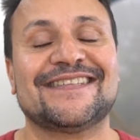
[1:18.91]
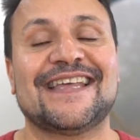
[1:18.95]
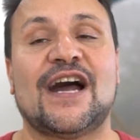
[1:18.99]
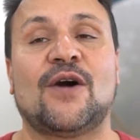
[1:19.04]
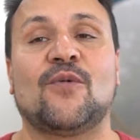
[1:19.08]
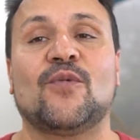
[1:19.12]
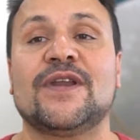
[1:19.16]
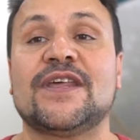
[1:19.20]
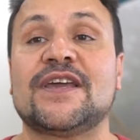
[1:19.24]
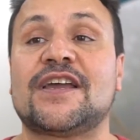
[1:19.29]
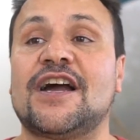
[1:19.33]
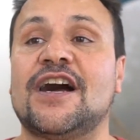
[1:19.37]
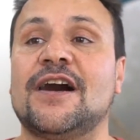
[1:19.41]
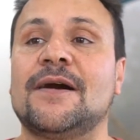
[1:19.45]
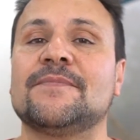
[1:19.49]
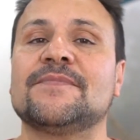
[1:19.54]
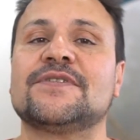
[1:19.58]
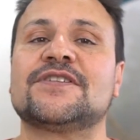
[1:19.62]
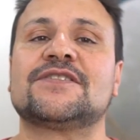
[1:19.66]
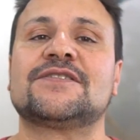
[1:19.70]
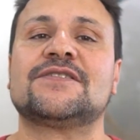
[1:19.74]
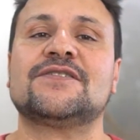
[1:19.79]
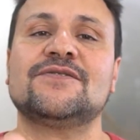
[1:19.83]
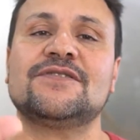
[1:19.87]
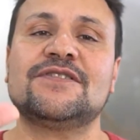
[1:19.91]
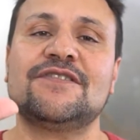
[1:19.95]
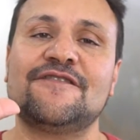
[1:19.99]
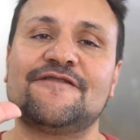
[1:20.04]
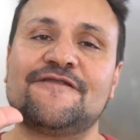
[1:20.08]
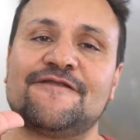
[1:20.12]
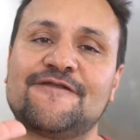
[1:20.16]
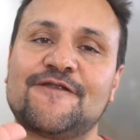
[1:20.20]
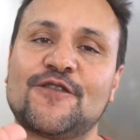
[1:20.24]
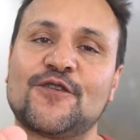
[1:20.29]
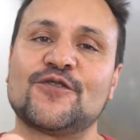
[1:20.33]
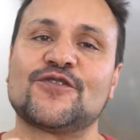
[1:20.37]
Now, when it comes to the
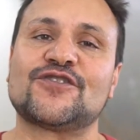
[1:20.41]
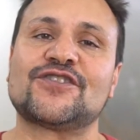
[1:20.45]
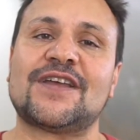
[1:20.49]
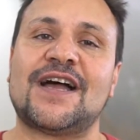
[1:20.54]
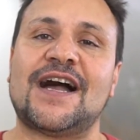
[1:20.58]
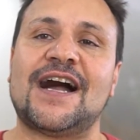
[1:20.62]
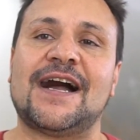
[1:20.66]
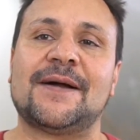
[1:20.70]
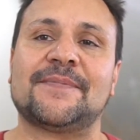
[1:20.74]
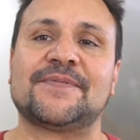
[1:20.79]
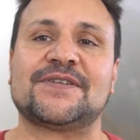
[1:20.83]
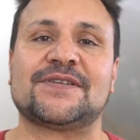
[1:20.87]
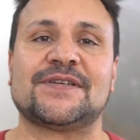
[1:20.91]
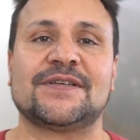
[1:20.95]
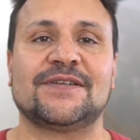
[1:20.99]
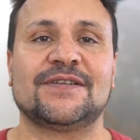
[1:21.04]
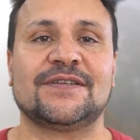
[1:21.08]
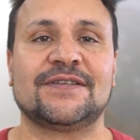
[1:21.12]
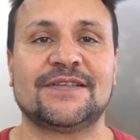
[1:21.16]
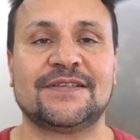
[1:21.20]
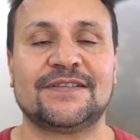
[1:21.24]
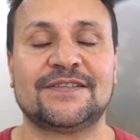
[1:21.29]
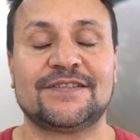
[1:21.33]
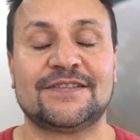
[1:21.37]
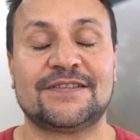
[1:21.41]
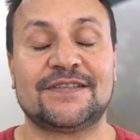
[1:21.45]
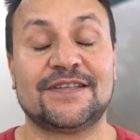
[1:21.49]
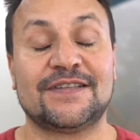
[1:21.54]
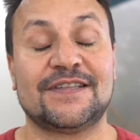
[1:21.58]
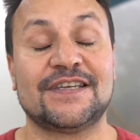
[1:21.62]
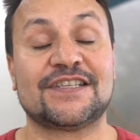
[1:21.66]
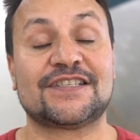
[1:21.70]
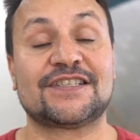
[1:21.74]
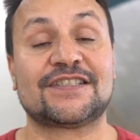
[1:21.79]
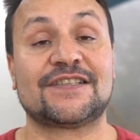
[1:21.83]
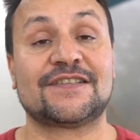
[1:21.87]
first option to
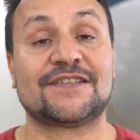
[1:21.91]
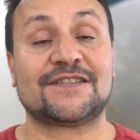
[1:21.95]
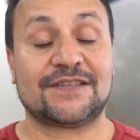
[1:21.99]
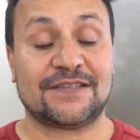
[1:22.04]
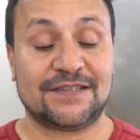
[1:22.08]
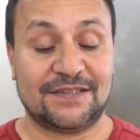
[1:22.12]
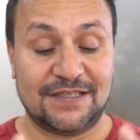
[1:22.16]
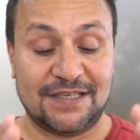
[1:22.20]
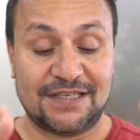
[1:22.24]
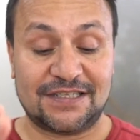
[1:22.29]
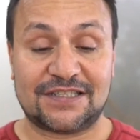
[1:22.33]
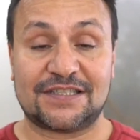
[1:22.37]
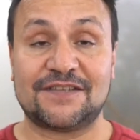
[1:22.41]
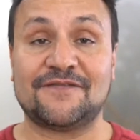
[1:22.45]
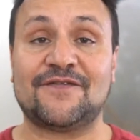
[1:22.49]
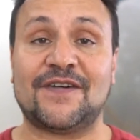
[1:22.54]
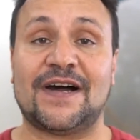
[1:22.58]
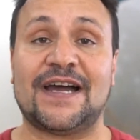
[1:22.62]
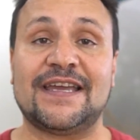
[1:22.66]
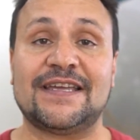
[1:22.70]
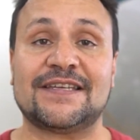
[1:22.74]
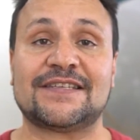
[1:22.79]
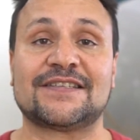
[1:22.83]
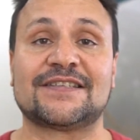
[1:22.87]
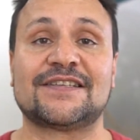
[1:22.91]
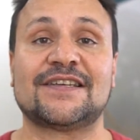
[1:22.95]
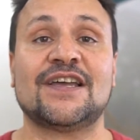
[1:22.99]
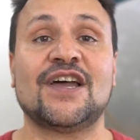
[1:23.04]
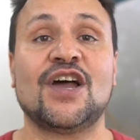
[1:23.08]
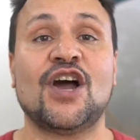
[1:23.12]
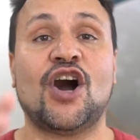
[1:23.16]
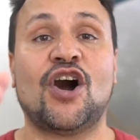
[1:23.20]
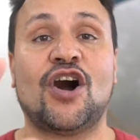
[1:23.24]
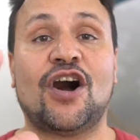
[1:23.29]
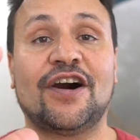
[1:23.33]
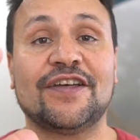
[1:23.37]
this device
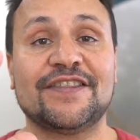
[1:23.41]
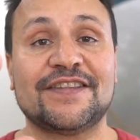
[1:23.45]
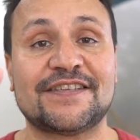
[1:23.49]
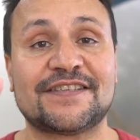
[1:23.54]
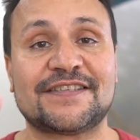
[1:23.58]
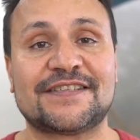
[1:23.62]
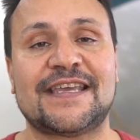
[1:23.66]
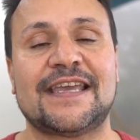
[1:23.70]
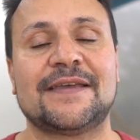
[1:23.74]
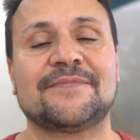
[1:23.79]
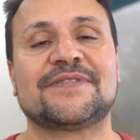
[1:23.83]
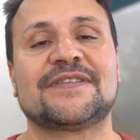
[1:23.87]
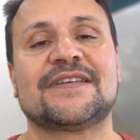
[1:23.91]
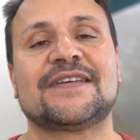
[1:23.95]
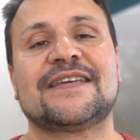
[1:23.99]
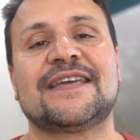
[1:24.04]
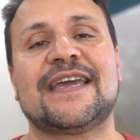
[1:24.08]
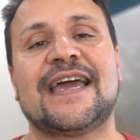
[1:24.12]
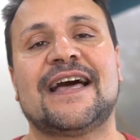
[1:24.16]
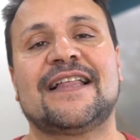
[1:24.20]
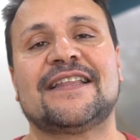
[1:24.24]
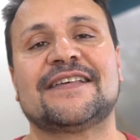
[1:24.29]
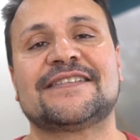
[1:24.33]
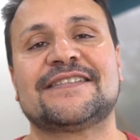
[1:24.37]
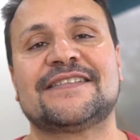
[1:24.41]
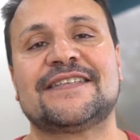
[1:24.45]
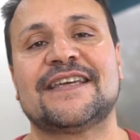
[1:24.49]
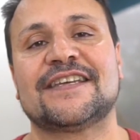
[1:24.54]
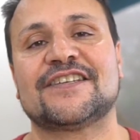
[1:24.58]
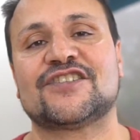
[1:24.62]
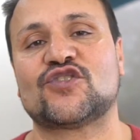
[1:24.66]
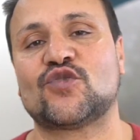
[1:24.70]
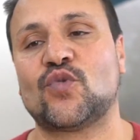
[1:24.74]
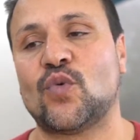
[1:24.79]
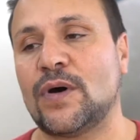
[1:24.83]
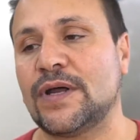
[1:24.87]
on the Samsung Galaxy
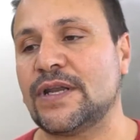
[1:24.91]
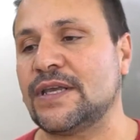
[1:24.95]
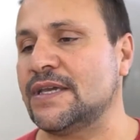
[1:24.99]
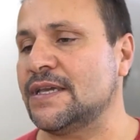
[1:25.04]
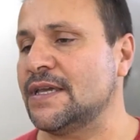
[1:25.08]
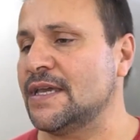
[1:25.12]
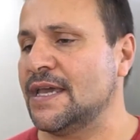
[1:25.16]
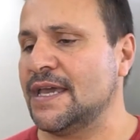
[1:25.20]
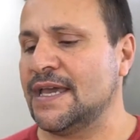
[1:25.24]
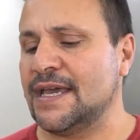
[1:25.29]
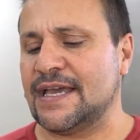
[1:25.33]
S20,